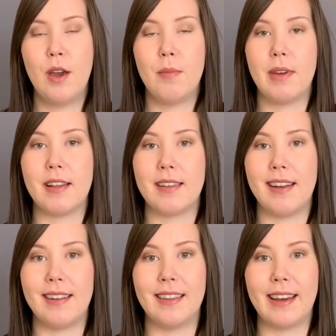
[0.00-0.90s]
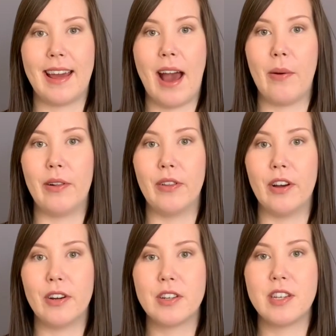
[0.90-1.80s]
because I didn't like how it
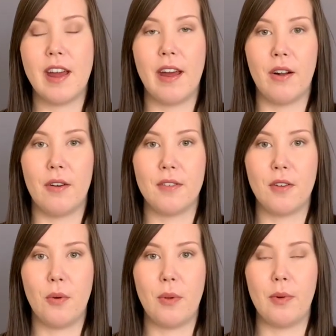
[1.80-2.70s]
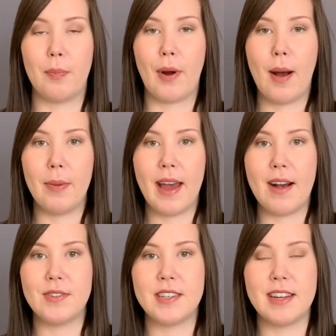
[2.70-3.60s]
looked, and also we would probably
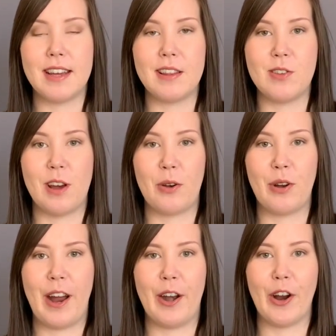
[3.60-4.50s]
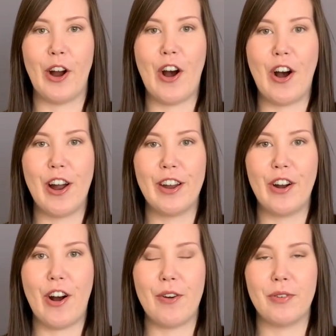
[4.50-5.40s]
have to take the generator on and
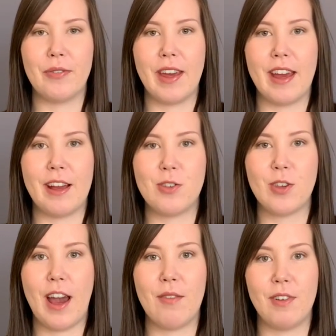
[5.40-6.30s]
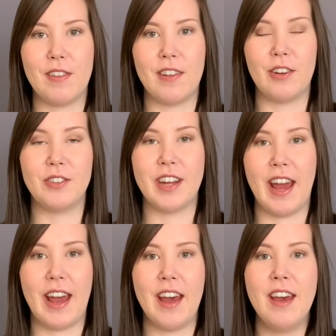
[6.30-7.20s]
off of the hitch every single
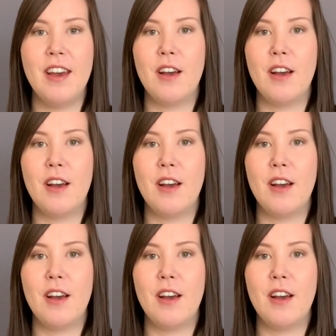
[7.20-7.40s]
day,